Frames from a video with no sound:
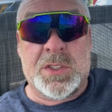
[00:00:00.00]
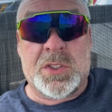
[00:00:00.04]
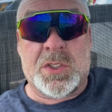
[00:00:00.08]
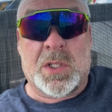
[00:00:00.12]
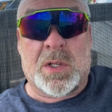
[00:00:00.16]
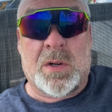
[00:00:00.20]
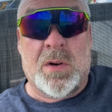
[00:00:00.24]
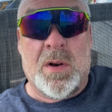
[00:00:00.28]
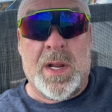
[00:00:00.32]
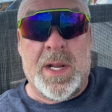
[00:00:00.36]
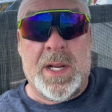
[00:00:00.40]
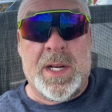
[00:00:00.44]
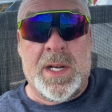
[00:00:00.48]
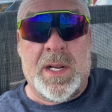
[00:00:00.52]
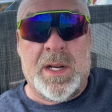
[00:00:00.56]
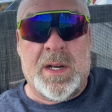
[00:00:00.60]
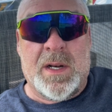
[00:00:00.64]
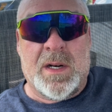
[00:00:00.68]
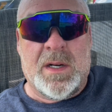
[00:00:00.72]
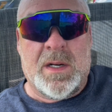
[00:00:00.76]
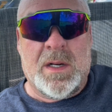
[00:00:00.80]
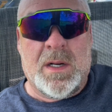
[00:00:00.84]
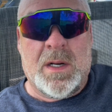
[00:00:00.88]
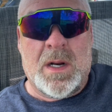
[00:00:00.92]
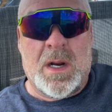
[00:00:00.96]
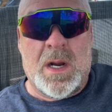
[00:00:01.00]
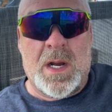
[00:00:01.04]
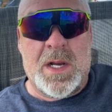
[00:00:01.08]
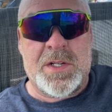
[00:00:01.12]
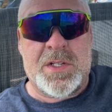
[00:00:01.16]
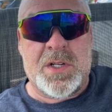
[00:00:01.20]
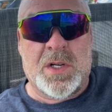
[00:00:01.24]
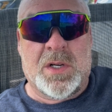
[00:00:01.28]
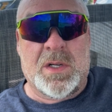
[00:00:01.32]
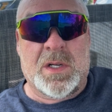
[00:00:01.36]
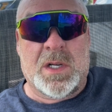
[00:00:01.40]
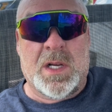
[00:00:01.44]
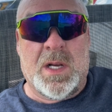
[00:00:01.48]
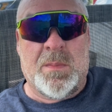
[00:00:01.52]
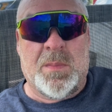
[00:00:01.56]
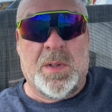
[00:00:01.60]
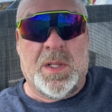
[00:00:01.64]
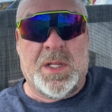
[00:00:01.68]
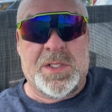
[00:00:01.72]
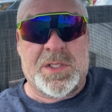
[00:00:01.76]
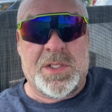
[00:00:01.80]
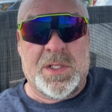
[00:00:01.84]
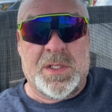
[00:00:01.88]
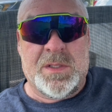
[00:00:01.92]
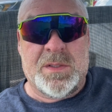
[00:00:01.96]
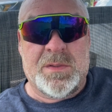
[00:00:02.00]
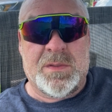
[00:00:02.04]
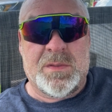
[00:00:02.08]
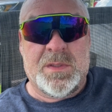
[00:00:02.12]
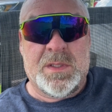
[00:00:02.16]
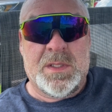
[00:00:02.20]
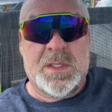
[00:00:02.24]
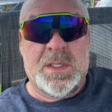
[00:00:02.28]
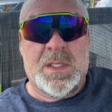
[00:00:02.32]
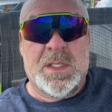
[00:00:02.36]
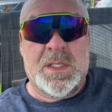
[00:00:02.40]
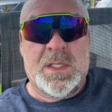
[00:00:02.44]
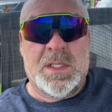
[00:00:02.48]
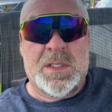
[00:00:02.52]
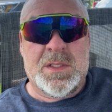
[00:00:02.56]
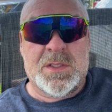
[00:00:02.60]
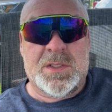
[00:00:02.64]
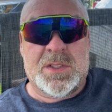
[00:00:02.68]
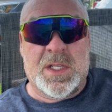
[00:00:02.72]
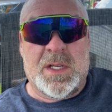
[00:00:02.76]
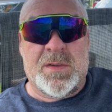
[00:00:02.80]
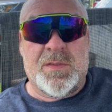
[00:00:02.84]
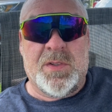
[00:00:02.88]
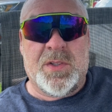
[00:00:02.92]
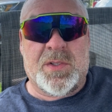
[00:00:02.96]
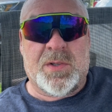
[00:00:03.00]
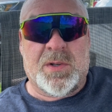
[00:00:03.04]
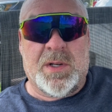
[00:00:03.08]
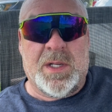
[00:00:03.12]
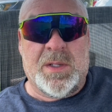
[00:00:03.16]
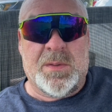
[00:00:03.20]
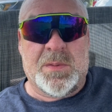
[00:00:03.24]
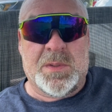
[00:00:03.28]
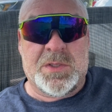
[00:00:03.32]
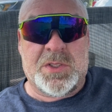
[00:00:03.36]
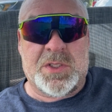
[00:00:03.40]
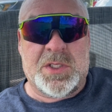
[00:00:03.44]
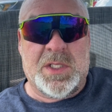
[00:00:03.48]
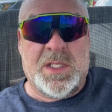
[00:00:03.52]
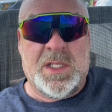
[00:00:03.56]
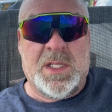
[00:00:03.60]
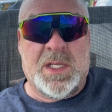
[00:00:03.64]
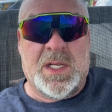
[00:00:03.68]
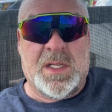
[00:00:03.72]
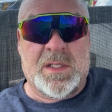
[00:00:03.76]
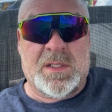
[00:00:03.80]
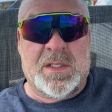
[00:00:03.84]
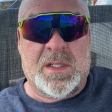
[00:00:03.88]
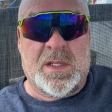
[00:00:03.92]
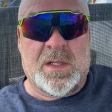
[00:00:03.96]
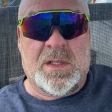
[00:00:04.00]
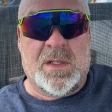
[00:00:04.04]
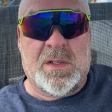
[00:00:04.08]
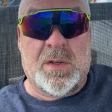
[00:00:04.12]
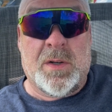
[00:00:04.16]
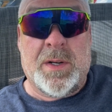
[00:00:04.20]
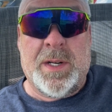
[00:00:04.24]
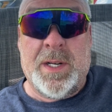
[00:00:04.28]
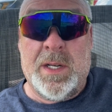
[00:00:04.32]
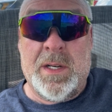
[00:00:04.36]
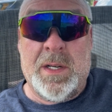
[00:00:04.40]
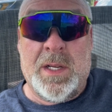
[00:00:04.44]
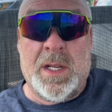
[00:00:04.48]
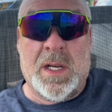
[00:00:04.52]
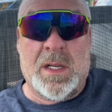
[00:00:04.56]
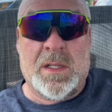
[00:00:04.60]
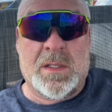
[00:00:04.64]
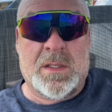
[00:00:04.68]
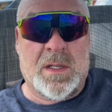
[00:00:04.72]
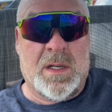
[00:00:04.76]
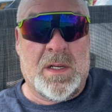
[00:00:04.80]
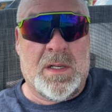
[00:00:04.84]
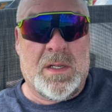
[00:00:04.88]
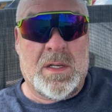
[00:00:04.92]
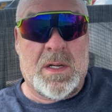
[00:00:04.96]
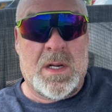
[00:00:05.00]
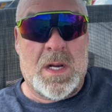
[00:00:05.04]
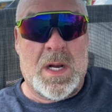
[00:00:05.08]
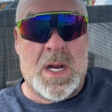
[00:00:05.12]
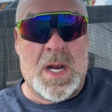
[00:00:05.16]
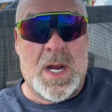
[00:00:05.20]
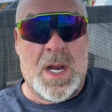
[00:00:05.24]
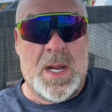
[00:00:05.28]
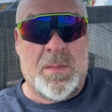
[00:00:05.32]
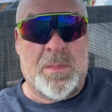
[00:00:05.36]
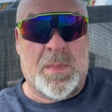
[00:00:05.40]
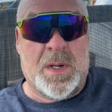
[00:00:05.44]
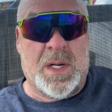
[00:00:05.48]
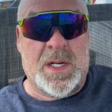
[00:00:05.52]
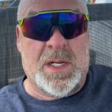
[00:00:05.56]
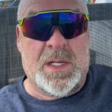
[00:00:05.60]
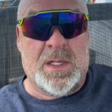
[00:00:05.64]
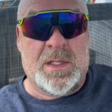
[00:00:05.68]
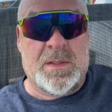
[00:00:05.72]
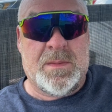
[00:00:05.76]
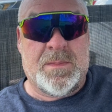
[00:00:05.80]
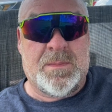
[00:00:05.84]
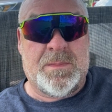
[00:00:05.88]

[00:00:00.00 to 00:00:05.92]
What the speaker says: the grain here. All right, y'all, God bless you. 7-3, we'll see you out there, or hear you out there. All right, bye now.